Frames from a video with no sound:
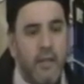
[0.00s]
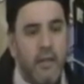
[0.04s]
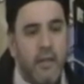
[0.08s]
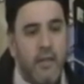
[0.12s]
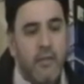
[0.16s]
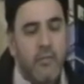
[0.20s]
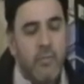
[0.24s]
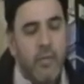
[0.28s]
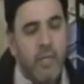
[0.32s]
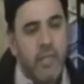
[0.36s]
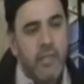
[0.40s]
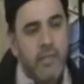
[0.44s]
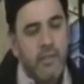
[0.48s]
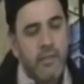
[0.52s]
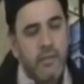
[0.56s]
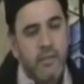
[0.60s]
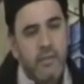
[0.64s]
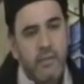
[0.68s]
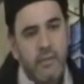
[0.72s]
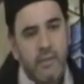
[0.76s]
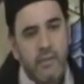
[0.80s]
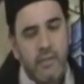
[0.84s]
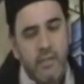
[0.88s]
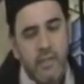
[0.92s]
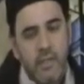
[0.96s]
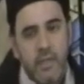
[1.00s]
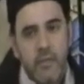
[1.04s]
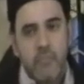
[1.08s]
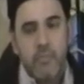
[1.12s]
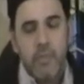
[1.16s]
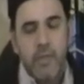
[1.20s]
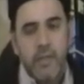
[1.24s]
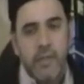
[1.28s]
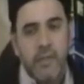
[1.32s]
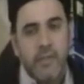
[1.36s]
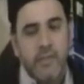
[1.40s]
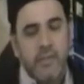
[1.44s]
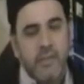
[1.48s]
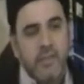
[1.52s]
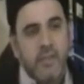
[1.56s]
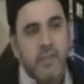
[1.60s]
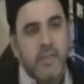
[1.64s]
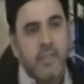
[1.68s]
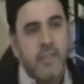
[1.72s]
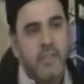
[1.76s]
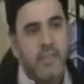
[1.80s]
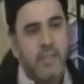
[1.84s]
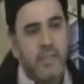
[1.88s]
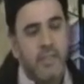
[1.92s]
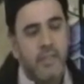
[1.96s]
And my dear brothers and
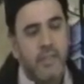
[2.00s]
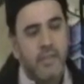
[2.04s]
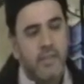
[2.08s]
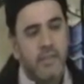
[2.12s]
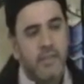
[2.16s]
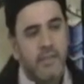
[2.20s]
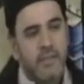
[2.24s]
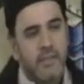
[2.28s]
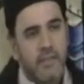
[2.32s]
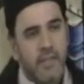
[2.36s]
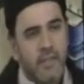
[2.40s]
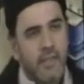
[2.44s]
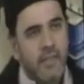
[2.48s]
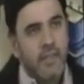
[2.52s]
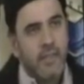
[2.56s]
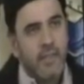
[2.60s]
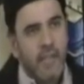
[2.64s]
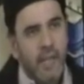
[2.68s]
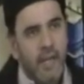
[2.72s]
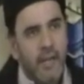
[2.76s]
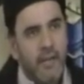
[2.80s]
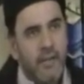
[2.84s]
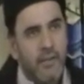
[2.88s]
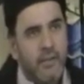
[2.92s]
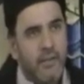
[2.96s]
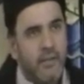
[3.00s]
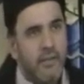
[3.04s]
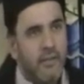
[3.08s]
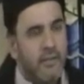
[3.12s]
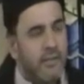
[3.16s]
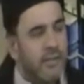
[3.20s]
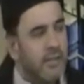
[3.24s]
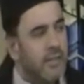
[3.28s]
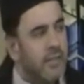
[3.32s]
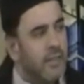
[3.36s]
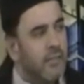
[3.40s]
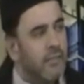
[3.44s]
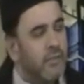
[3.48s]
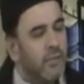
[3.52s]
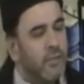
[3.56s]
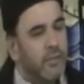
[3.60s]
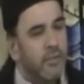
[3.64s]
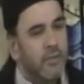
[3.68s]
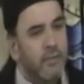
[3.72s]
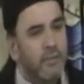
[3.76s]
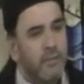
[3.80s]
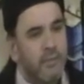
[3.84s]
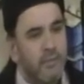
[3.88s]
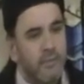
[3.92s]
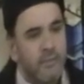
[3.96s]
sisters, I can carry on and give
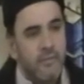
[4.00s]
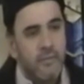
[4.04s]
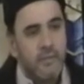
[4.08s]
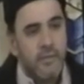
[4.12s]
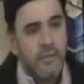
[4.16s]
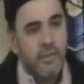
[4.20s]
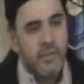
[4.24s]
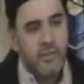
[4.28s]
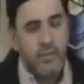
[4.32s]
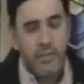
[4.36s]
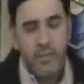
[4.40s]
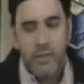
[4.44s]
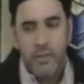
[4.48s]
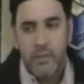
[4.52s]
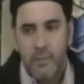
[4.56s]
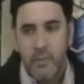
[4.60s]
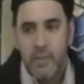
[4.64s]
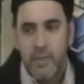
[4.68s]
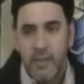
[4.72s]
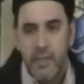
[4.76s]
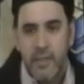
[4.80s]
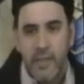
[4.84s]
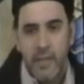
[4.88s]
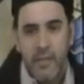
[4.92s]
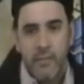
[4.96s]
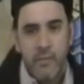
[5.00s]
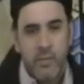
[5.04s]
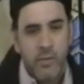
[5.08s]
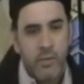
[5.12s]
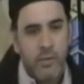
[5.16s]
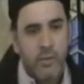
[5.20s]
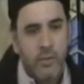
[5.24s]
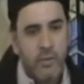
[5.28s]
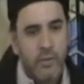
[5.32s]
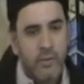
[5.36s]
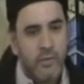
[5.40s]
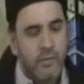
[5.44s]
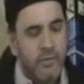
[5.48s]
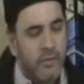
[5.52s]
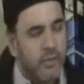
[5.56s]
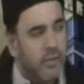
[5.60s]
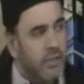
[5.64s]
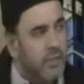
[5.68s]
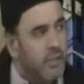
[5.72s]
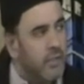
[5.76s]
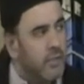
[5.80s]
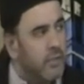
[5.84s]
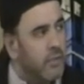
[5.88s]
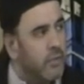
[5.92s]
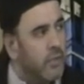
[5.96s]
you a sermon, and I'm sure you've
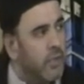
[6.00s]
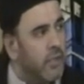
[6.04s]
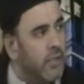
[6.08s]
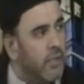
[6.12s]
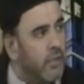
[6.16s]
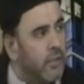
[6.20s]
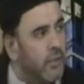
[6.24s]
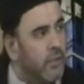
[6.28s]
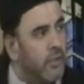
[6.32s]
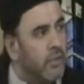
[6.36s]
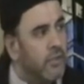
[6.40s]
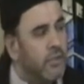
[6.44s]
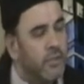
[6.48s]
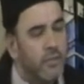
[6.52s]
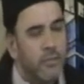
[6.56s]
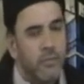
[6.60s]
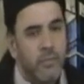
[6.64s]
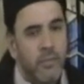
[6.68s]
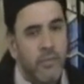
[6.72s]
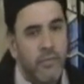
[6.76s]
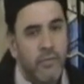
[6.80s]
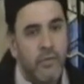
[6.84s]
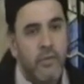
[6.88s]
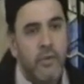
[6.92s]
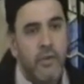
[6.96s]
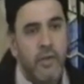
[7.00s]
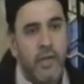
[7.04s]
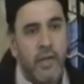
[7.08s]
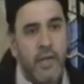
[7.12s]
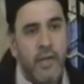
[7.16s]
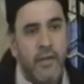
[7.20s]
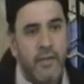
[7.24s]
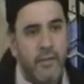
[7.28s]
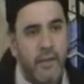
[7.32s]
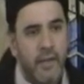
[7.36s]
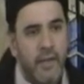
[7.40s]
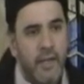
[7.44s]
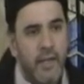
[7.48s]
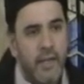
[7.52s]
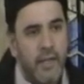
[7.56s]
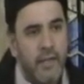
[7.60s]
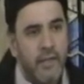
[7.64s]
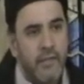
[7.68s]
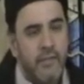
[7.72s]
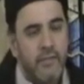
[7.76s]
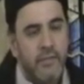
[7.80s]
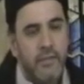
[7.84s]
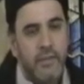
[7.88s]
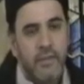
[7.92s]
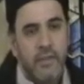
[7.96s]
heard quite a lot before I
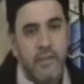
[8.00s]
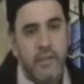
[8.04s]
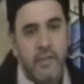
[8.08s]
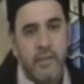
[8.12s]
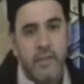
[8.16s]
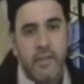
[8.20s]
arrived.